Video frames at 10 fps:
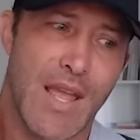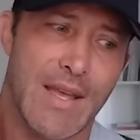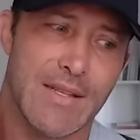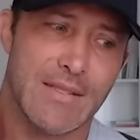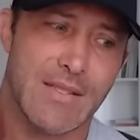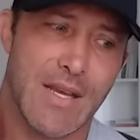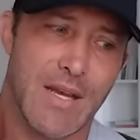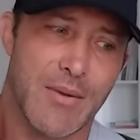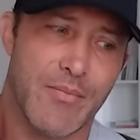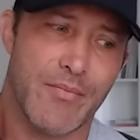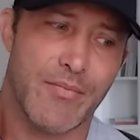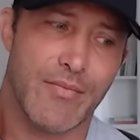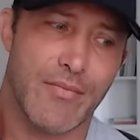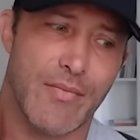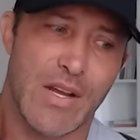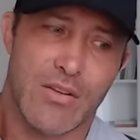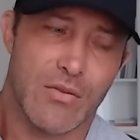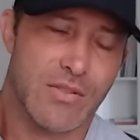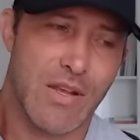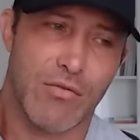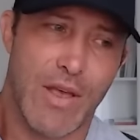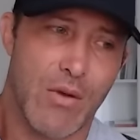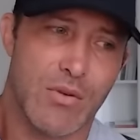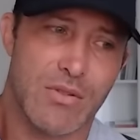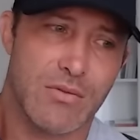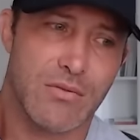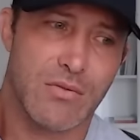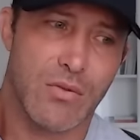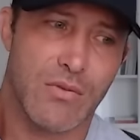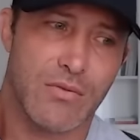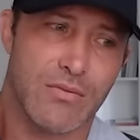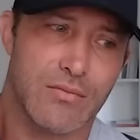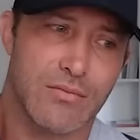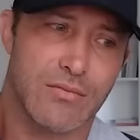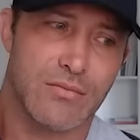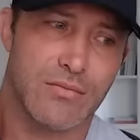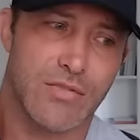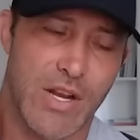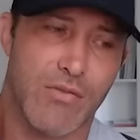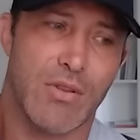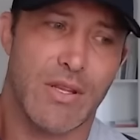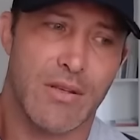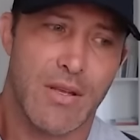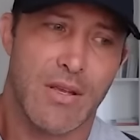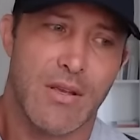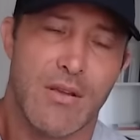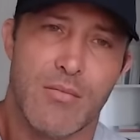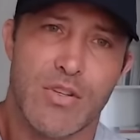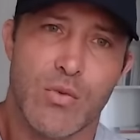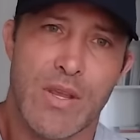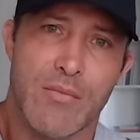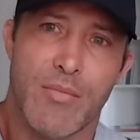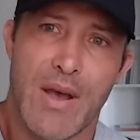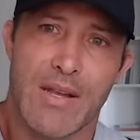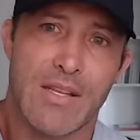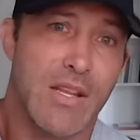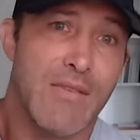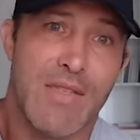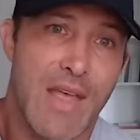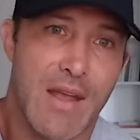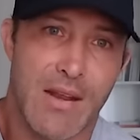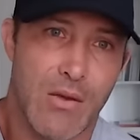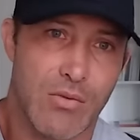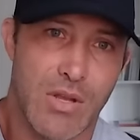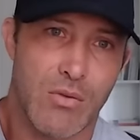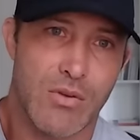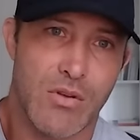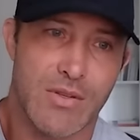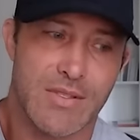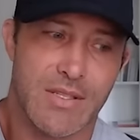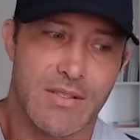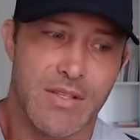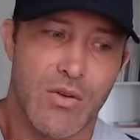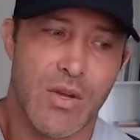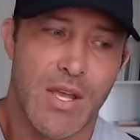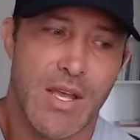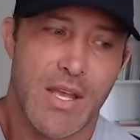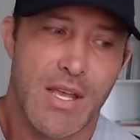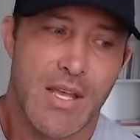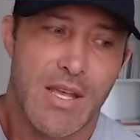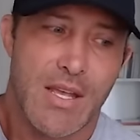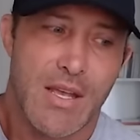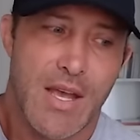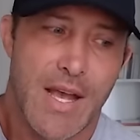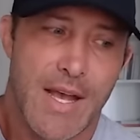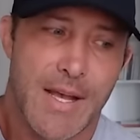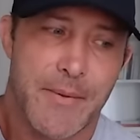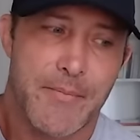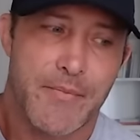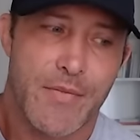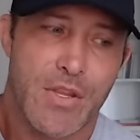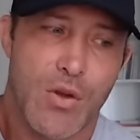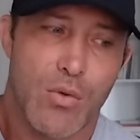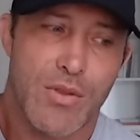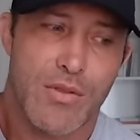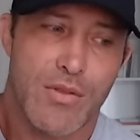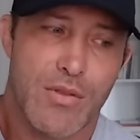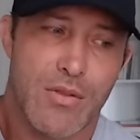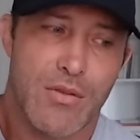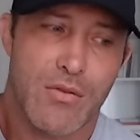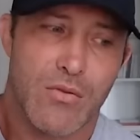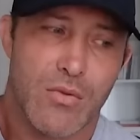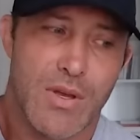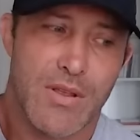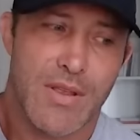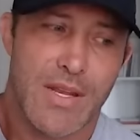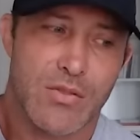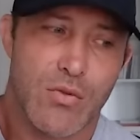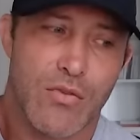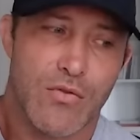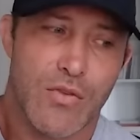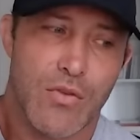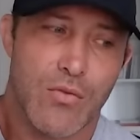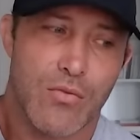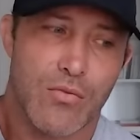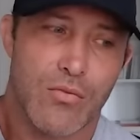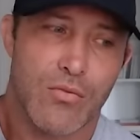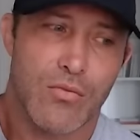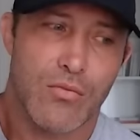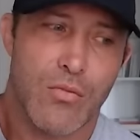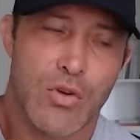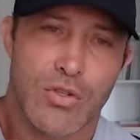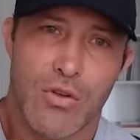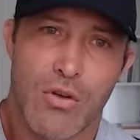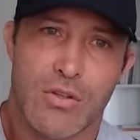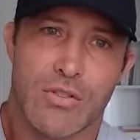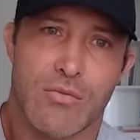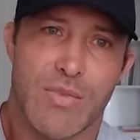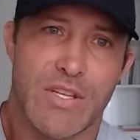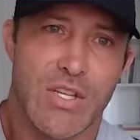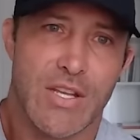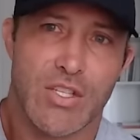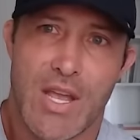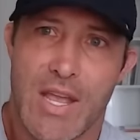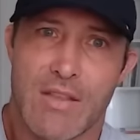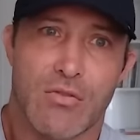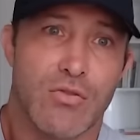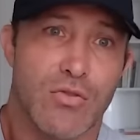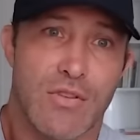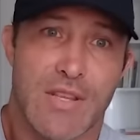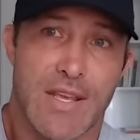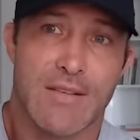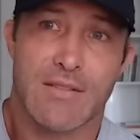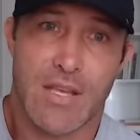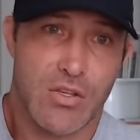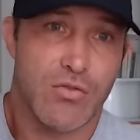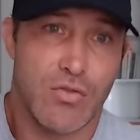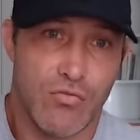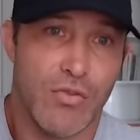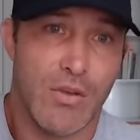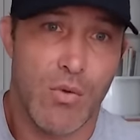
And, but you know, several hours sort of generally between, but even then I would notice it. So, you know, with any sort of, you know, martial arts and BJJ and those sorts of things, like you